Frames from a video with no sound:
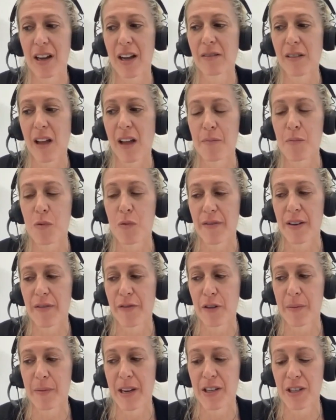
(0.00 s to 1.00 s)
A lot more
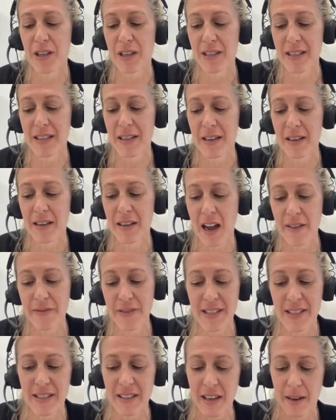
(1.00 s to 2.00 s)
information is in,
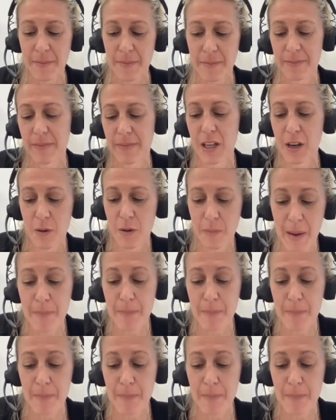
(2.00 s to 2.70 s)
obviously, I'm, you know, my